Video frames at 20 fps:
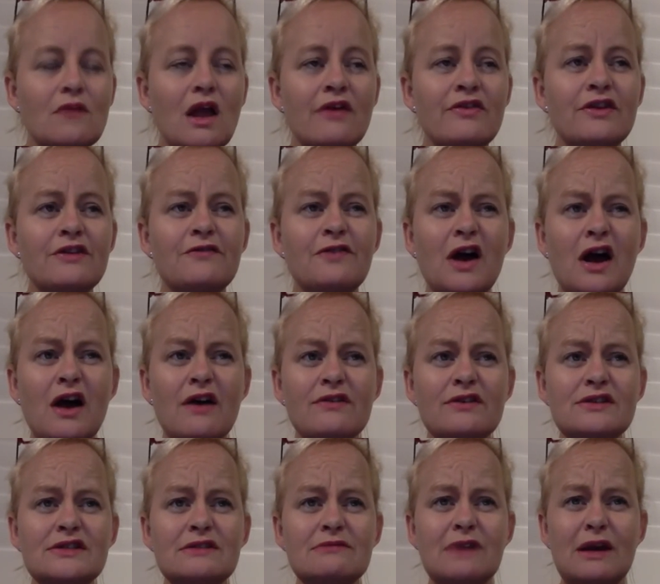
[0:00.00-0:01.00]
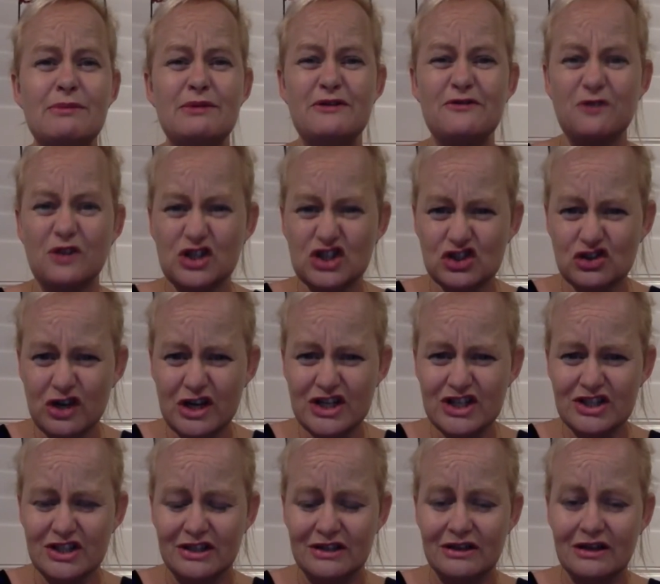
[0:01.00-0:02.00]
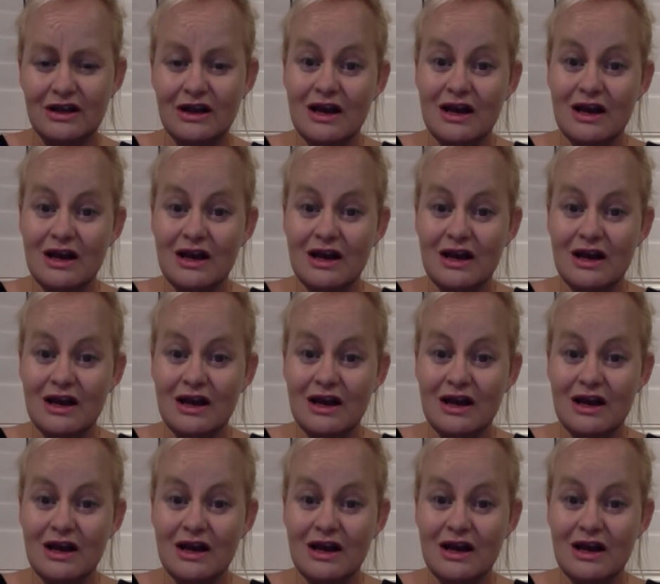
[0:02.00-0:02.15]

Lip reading: And then for others, it may be frustration.